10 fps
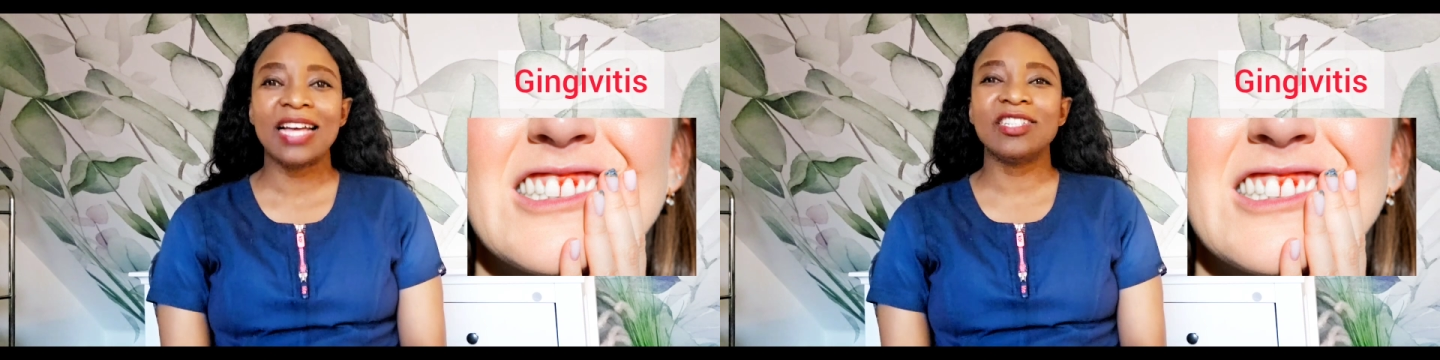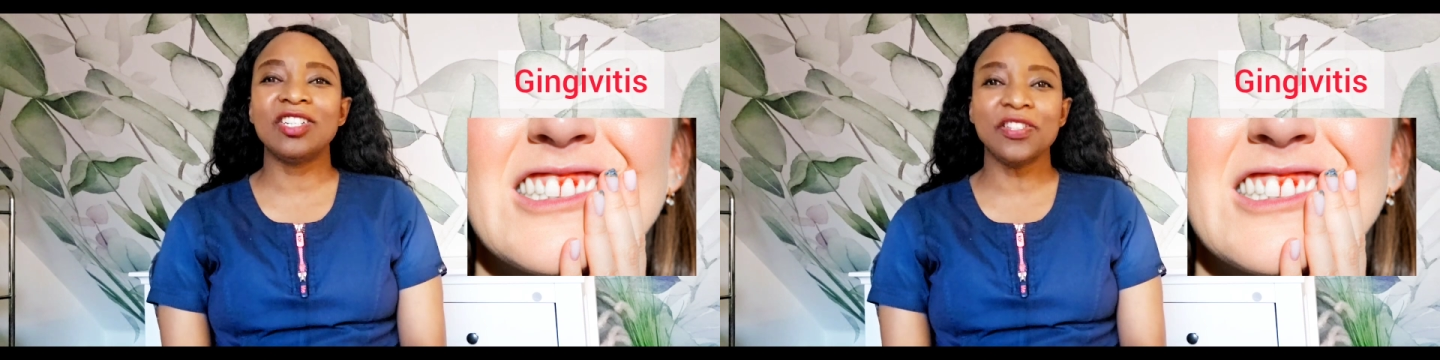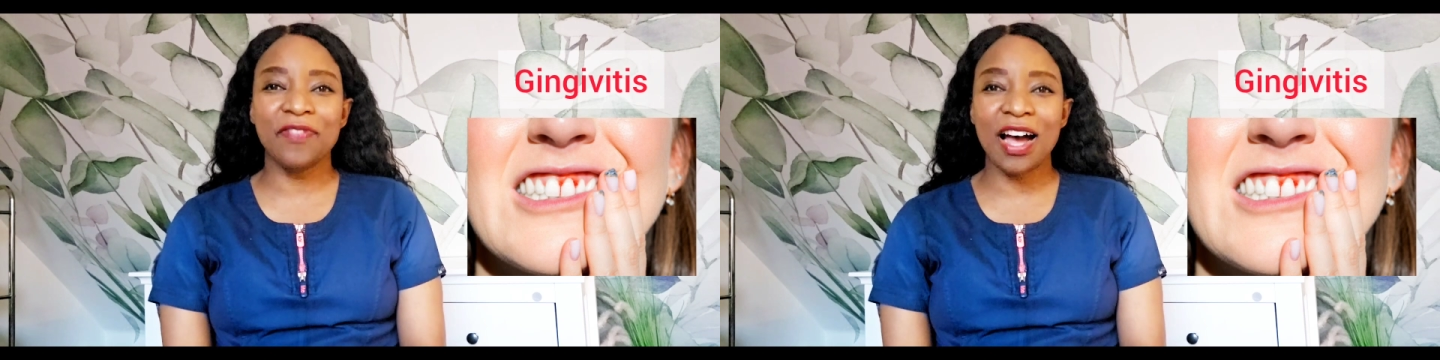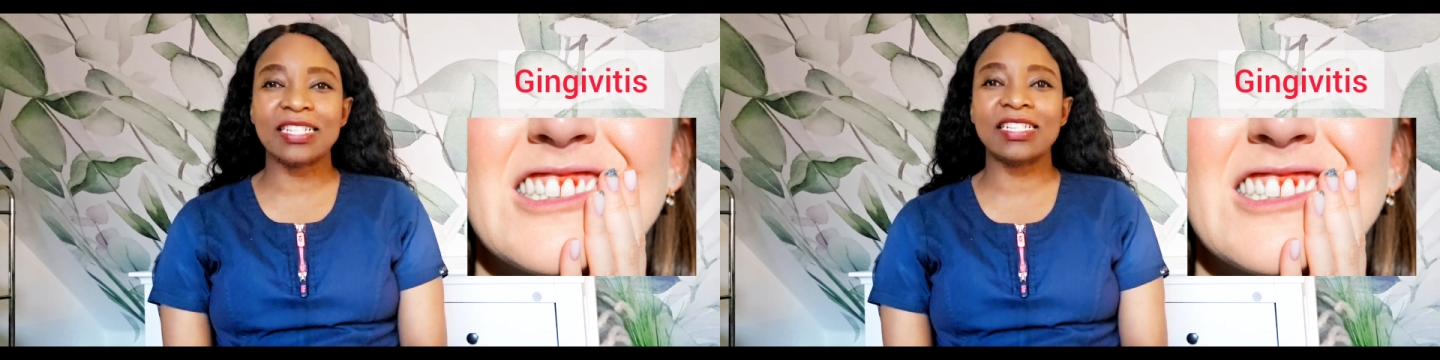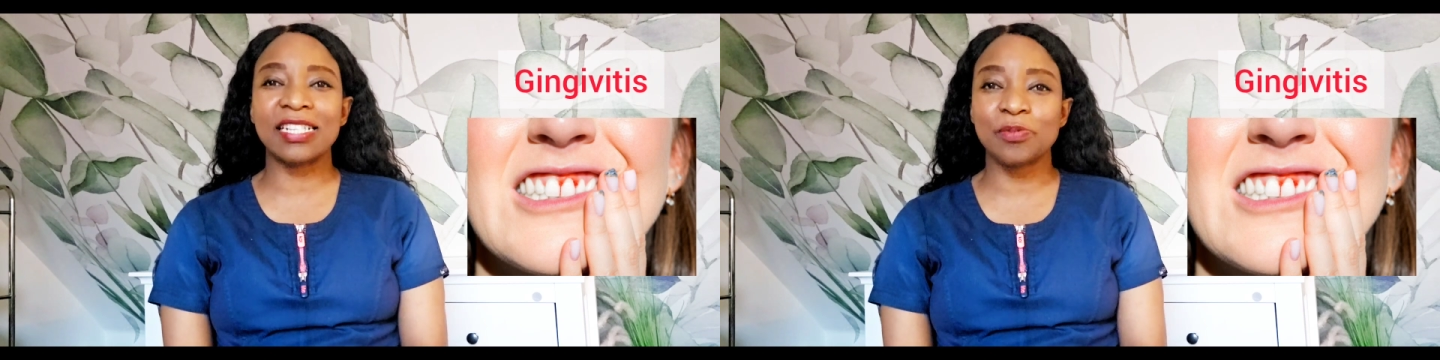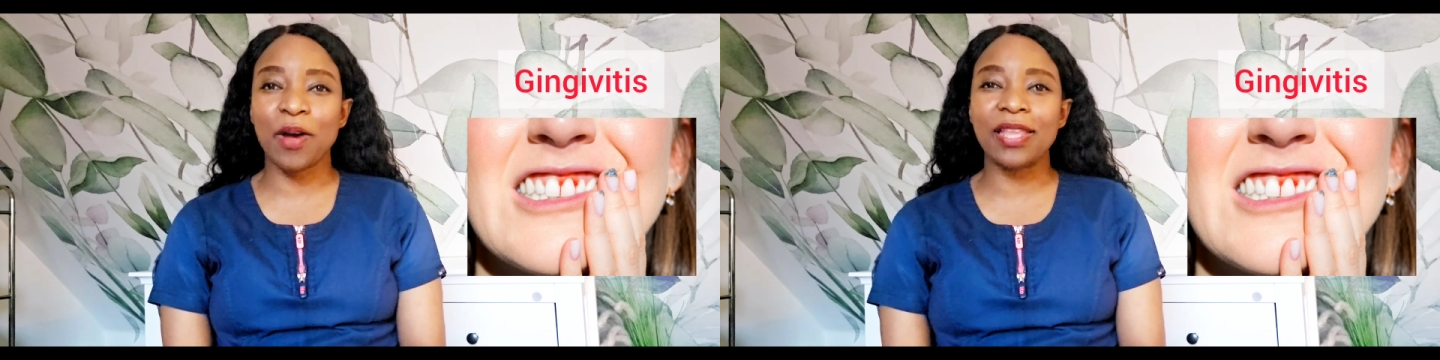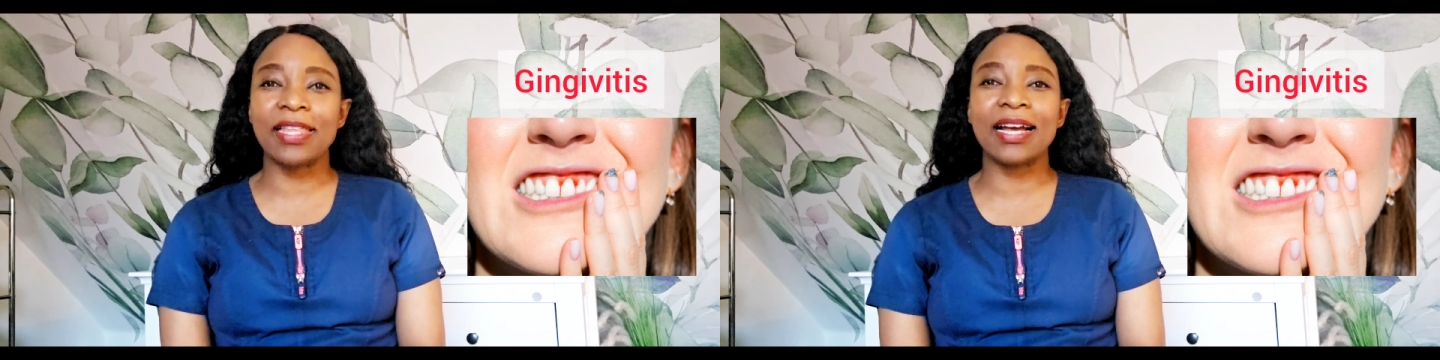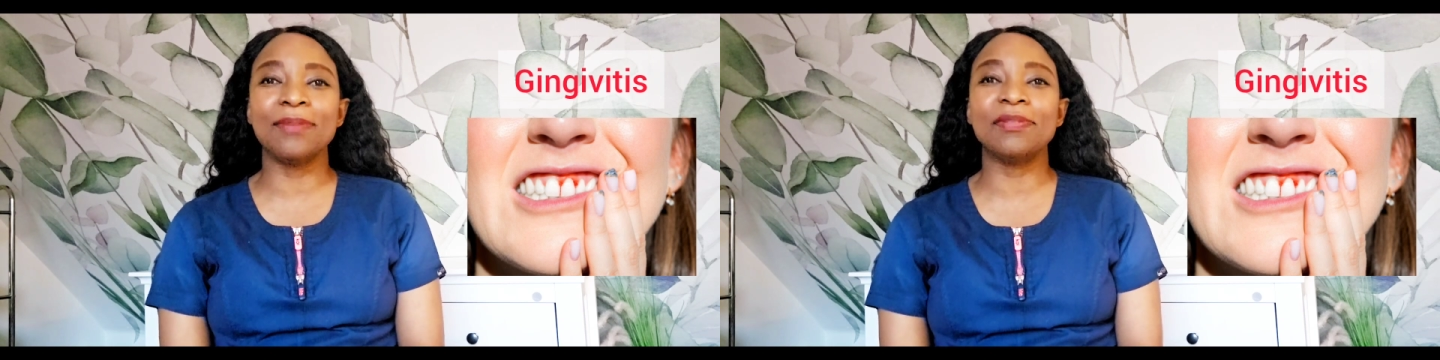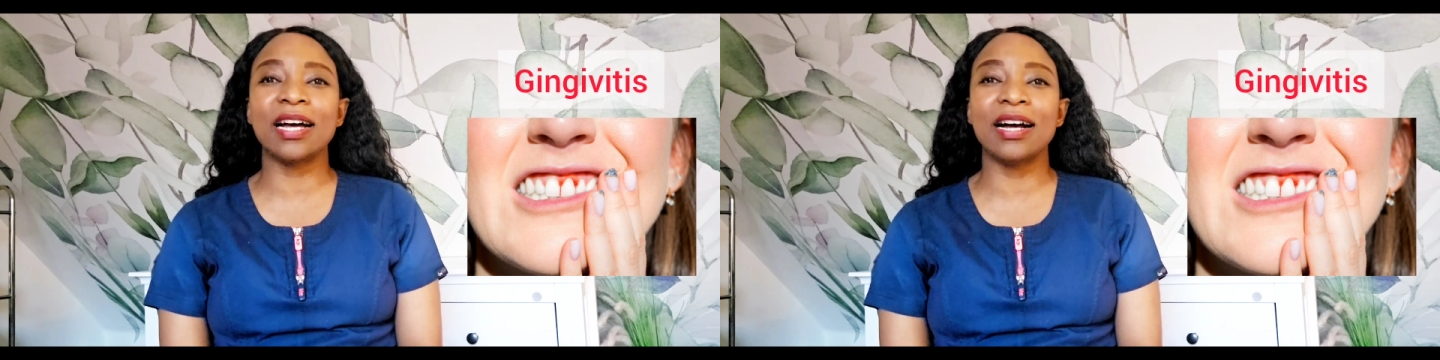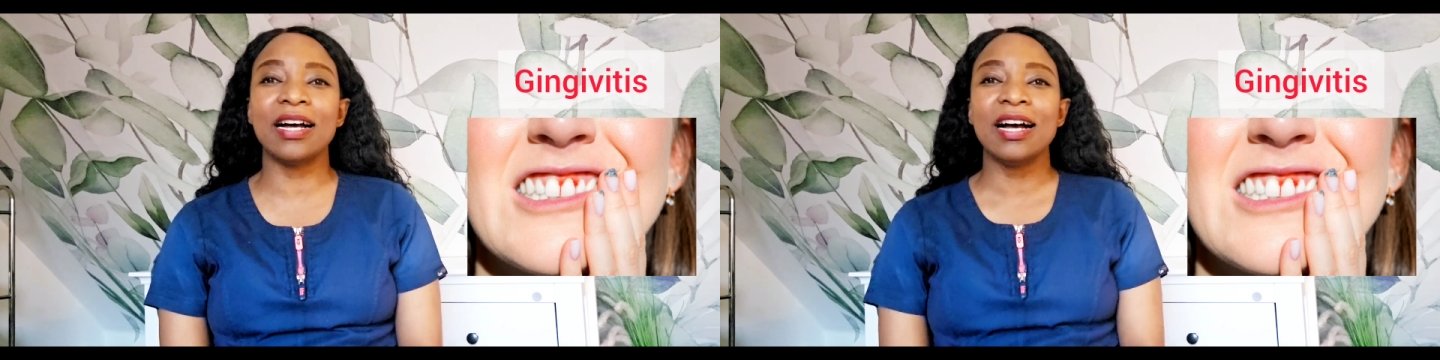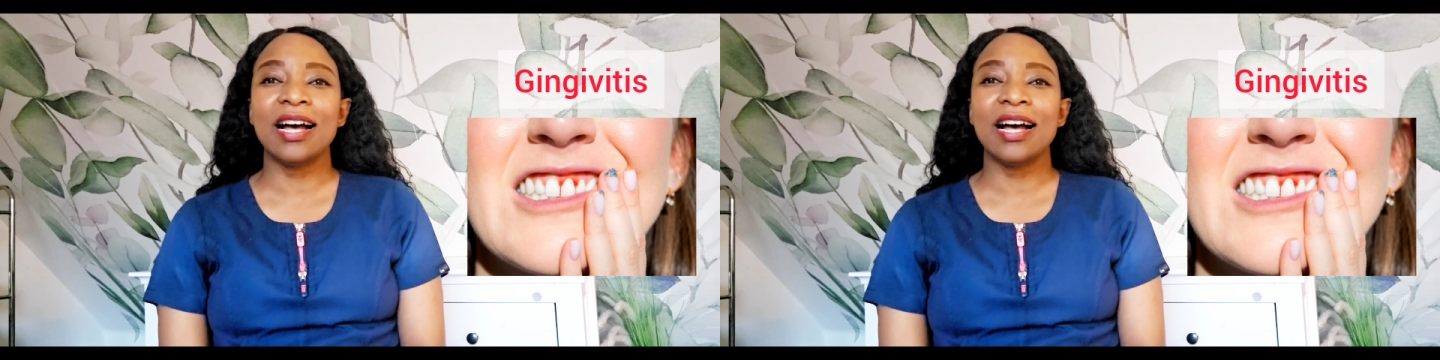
Gingivitis is when the gums are